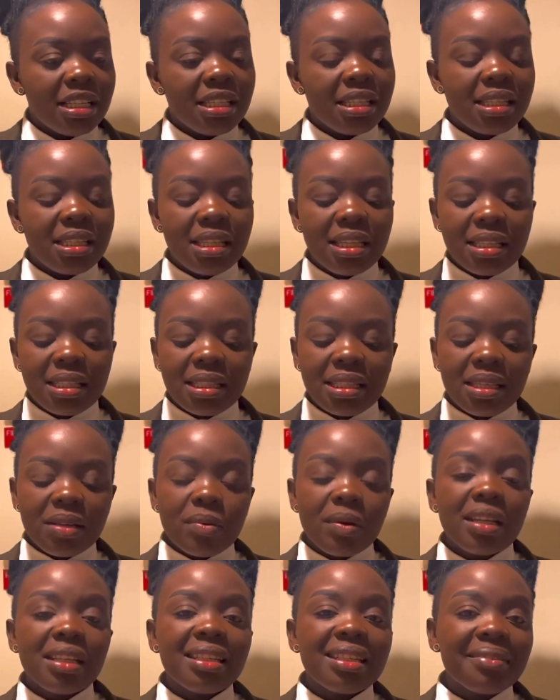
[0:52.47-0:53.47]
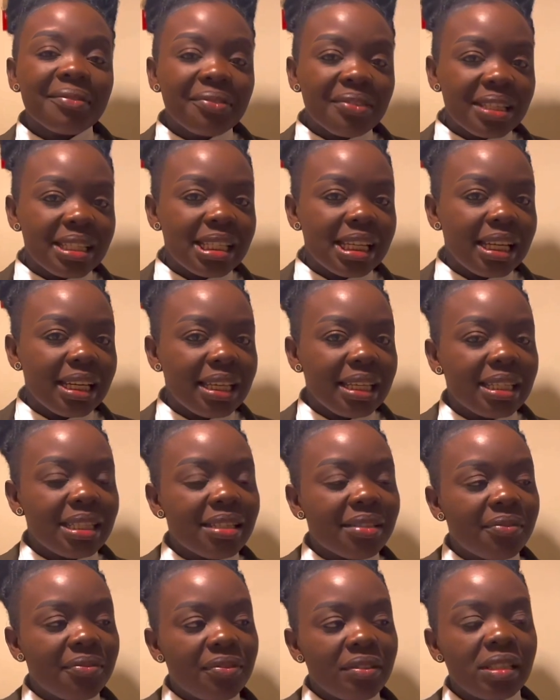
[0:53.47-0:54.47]
this C1D visa is a
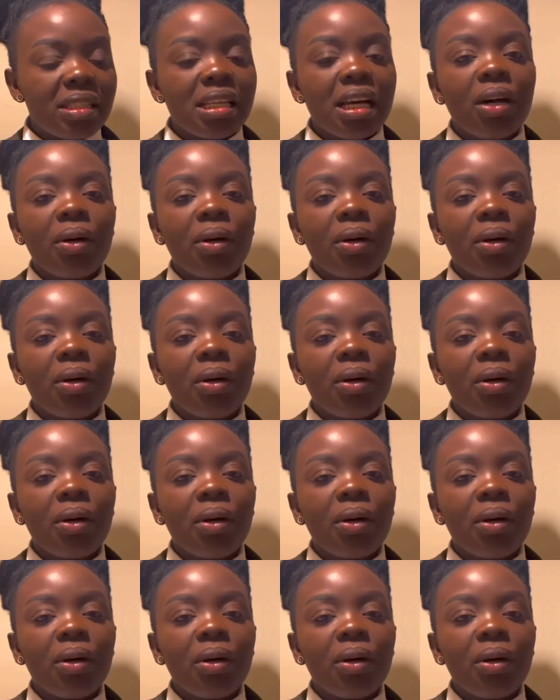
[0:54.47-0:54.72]
visa